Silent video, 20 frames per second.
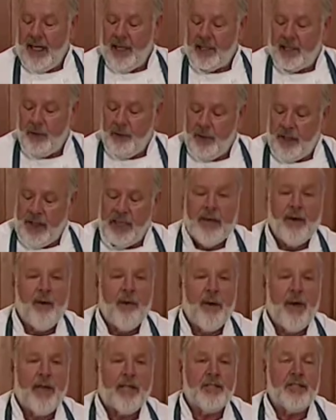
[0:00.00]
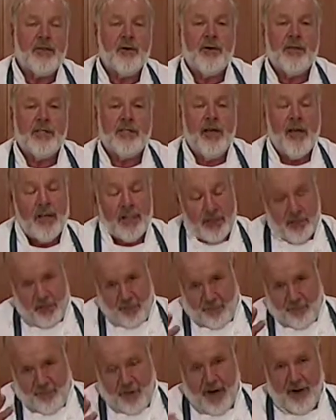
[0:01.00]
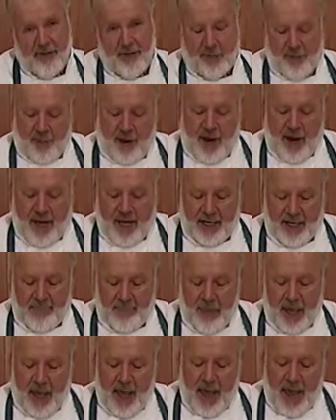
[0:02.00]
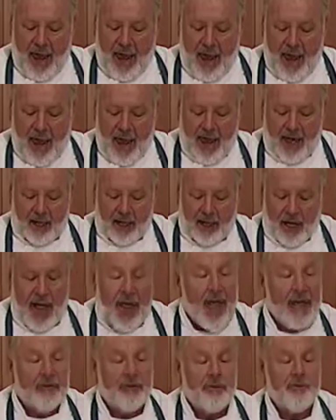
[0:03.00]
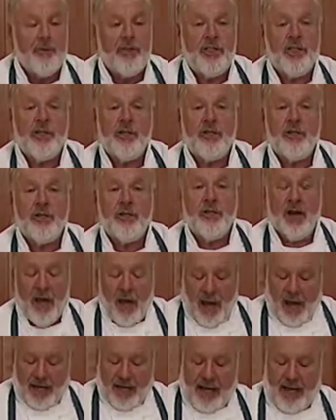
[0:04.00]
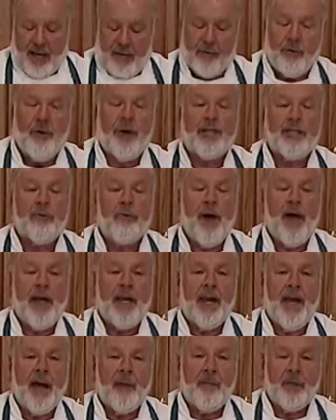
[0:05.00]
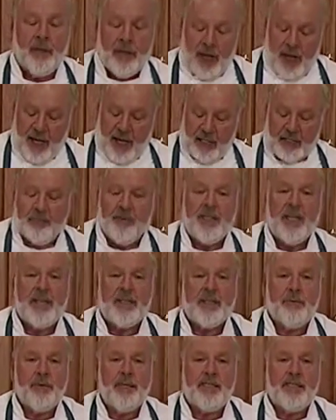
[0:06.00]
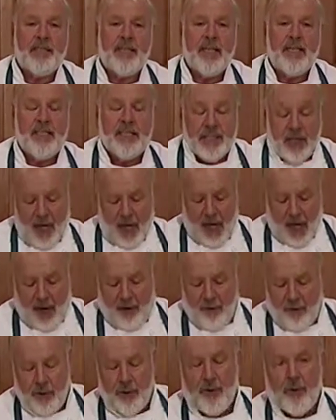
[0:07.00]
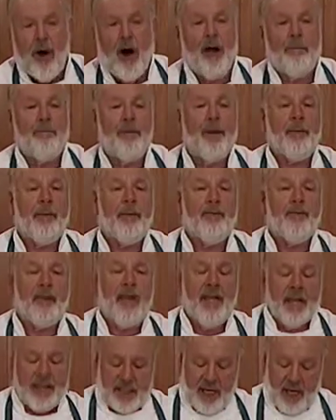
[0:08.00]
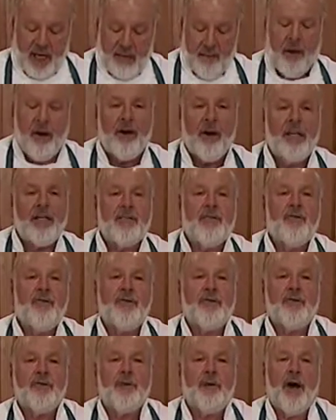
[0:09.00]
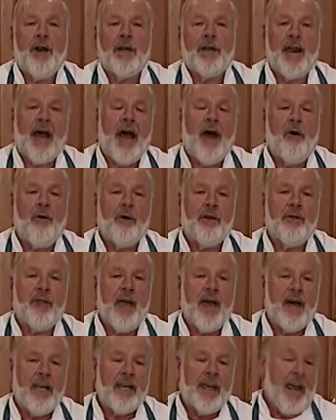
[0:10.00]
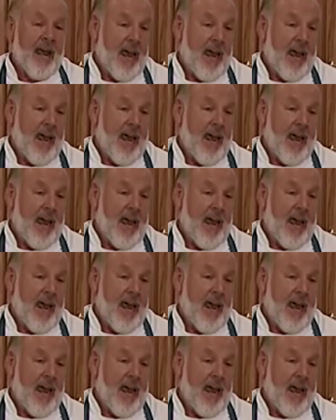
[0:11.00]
get some Kikkoman soy sauce or your favorite brand, and add some ginger, a can of crushed pineapple, some sesame seeds, a few hot pepper flakes, marinate the fish for about an hour in that,